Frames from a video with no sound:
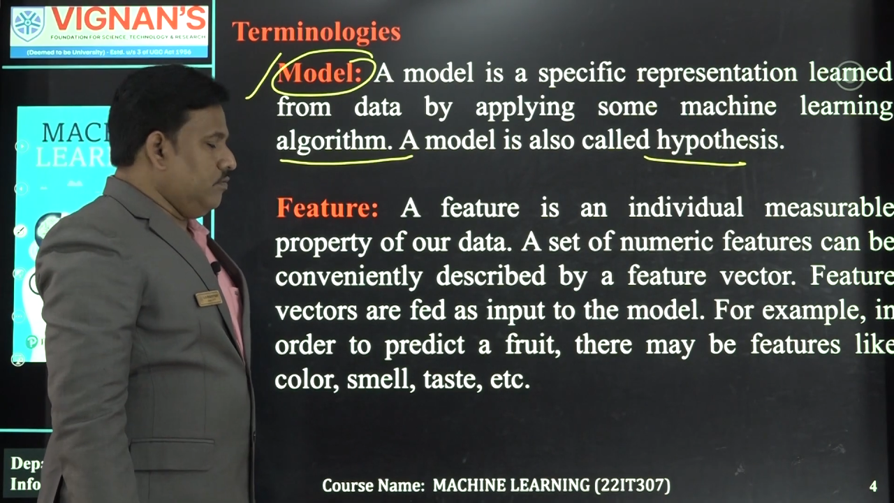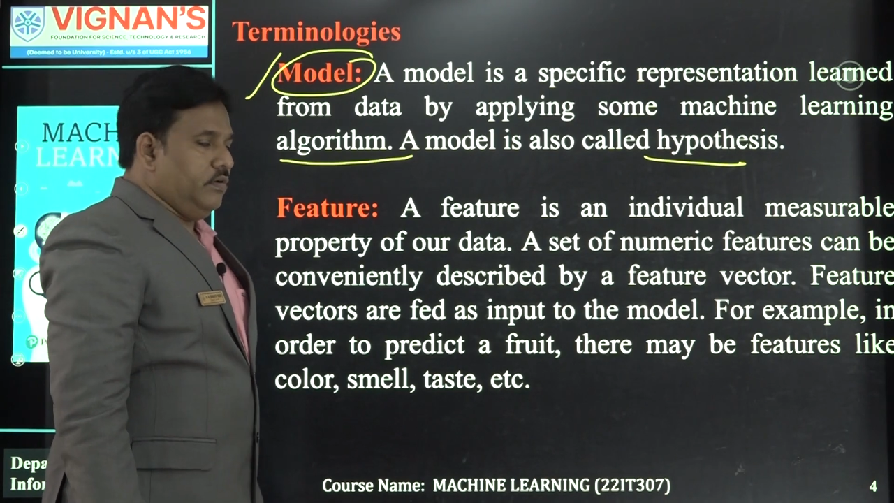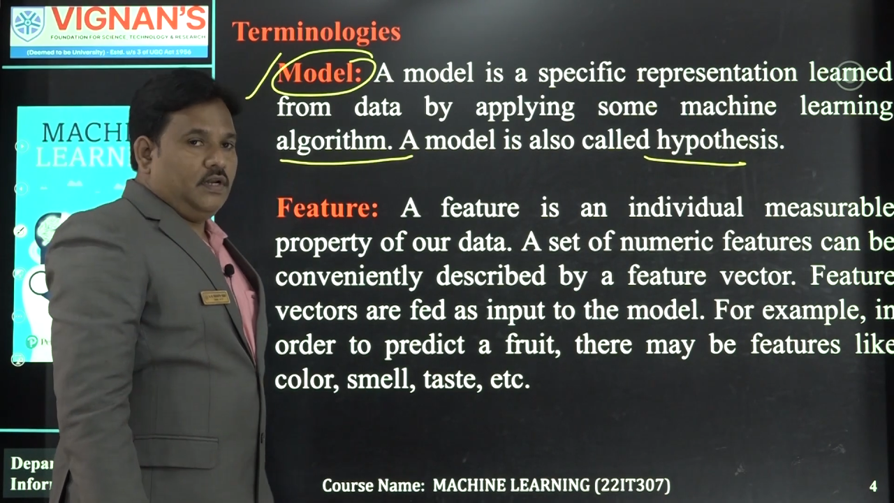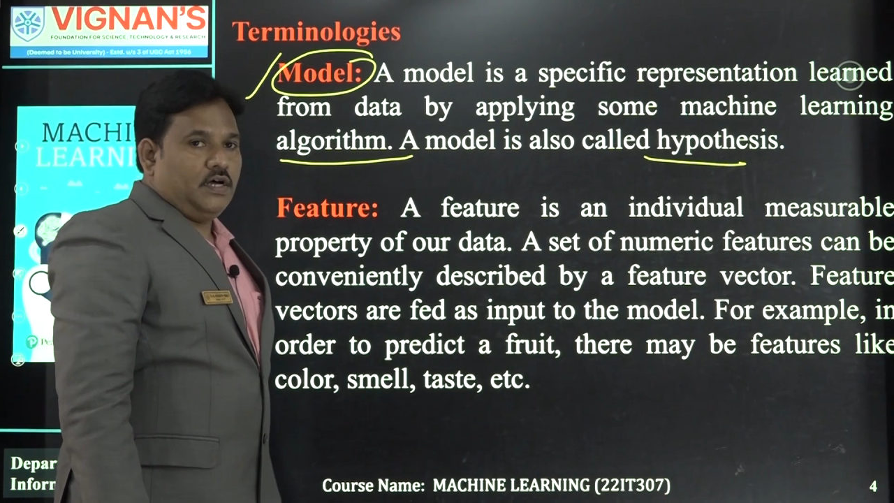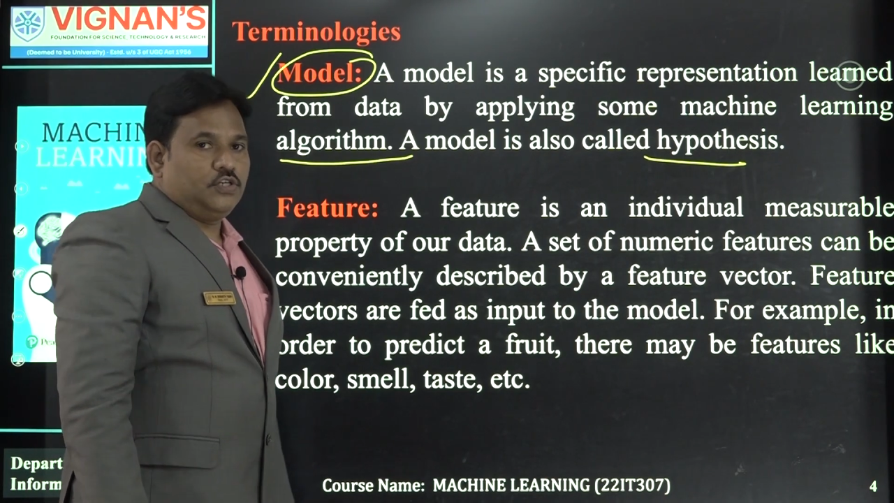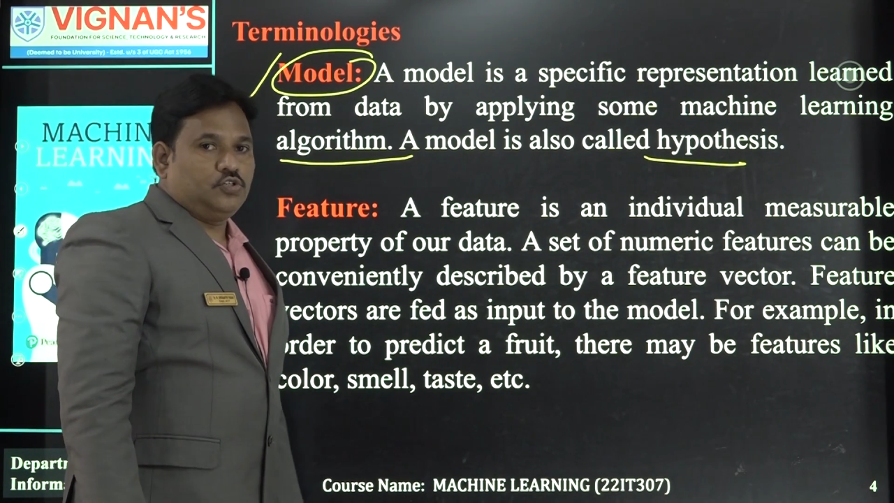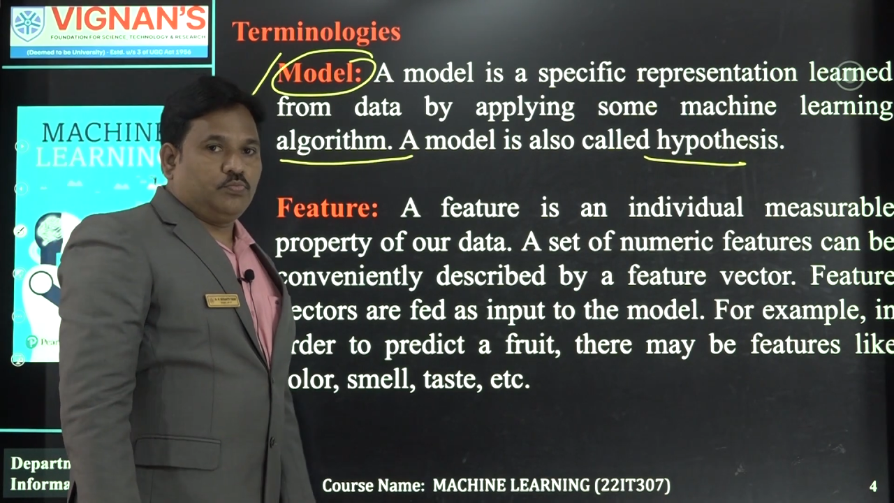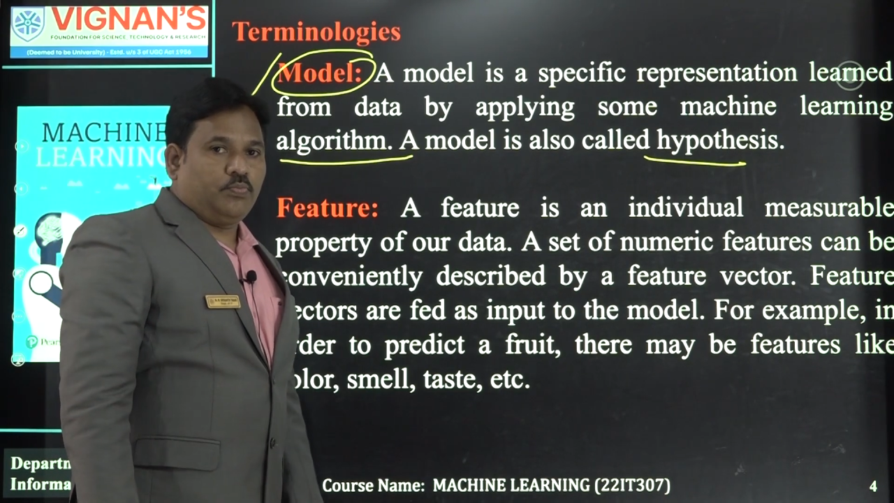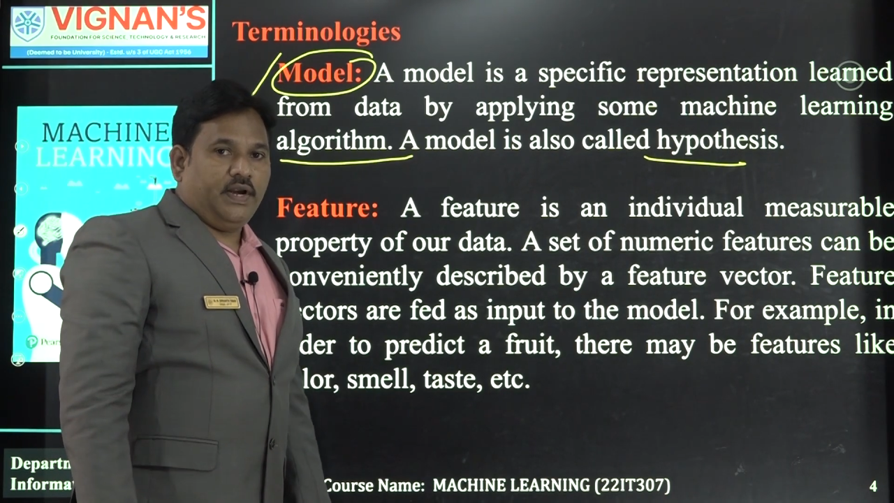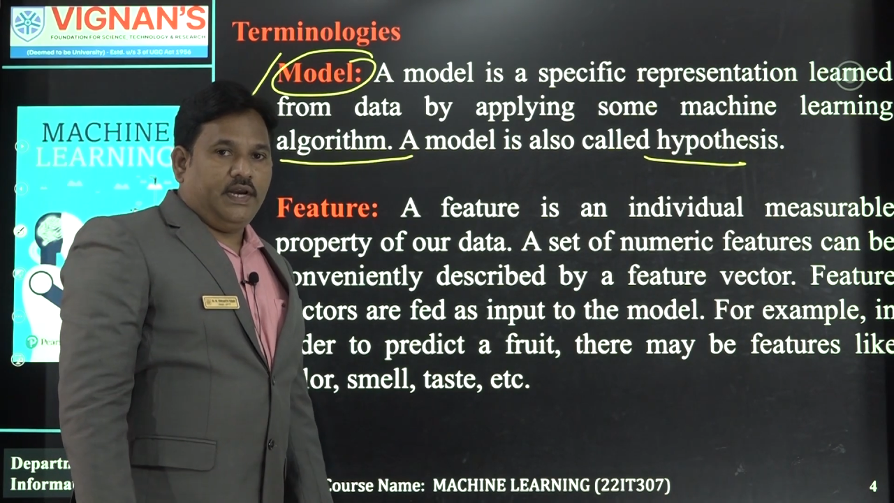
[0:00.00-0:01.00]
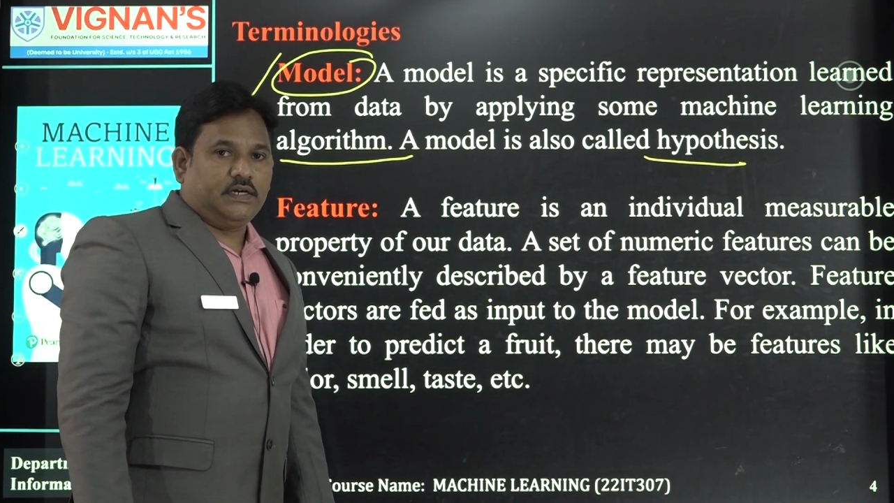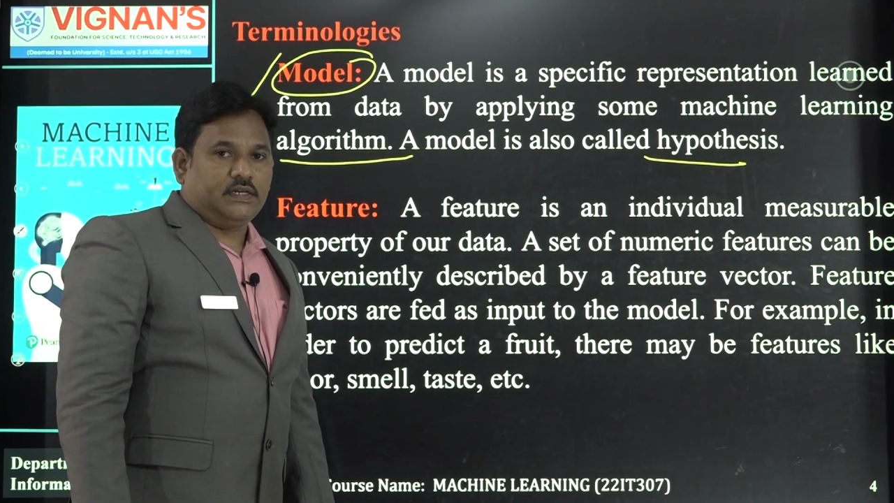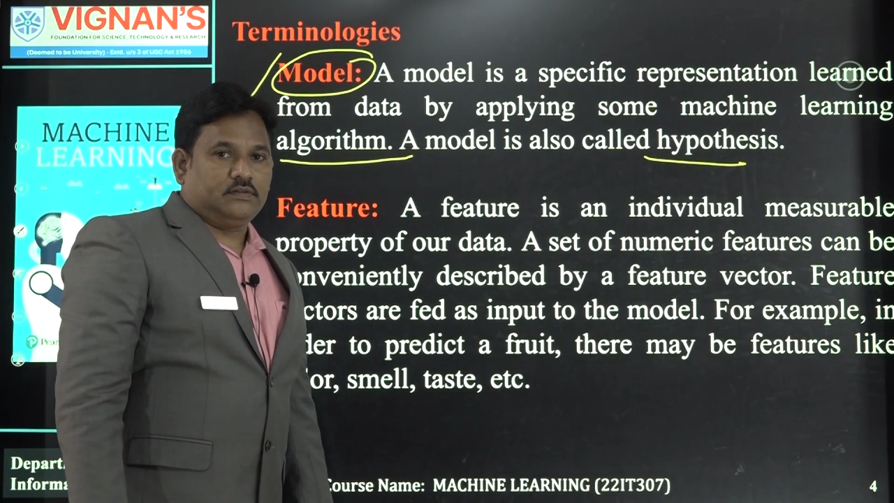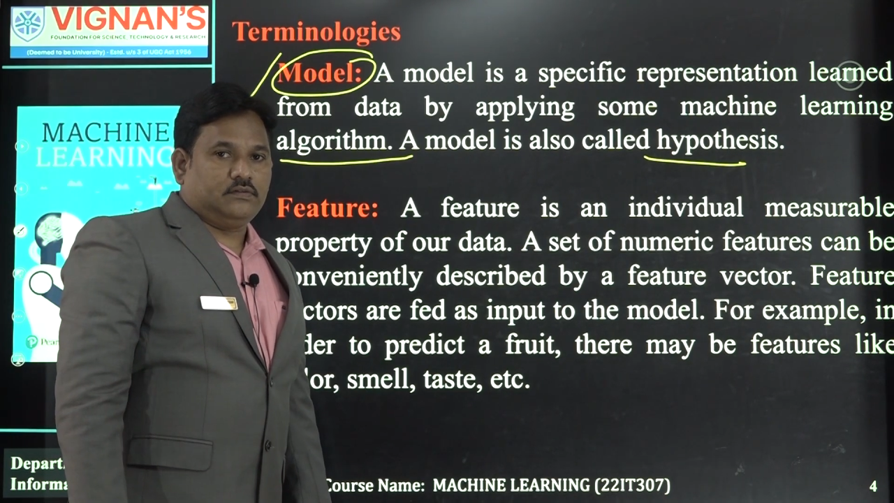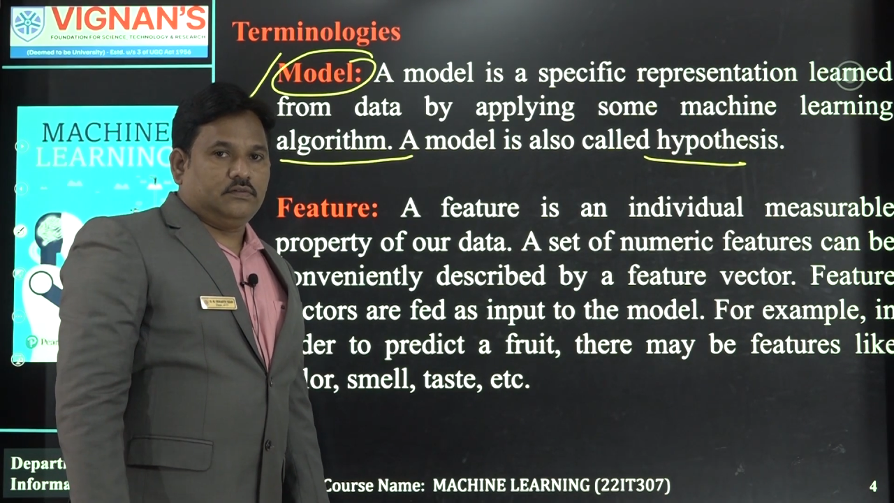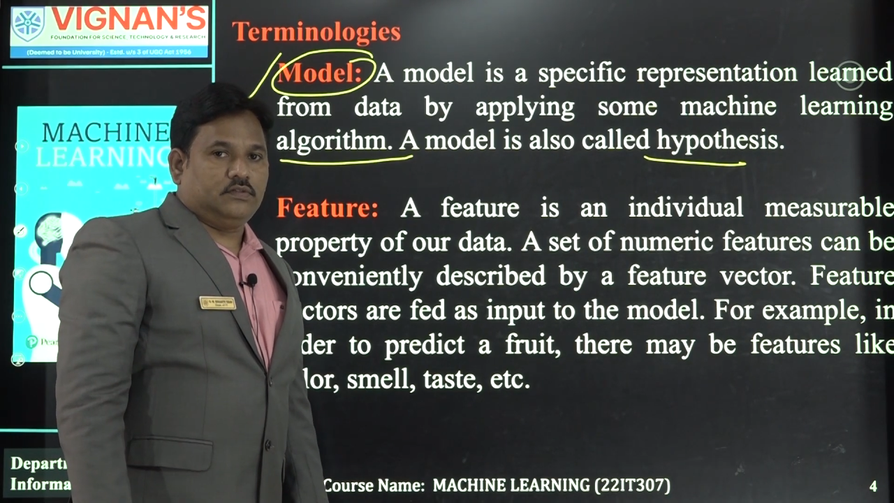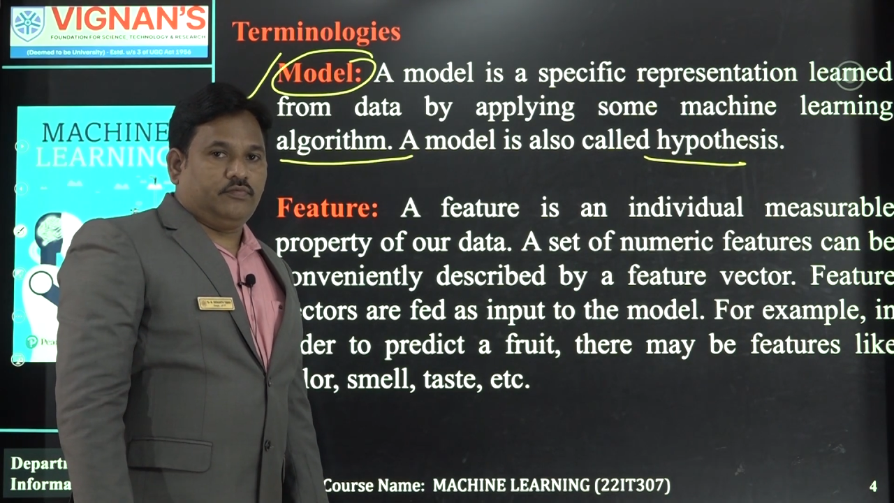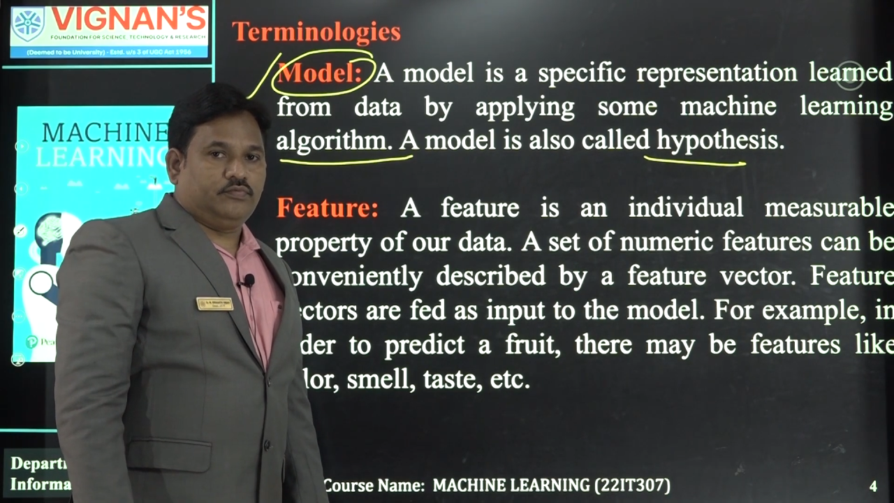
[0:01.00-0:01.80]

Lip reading: in order to predict the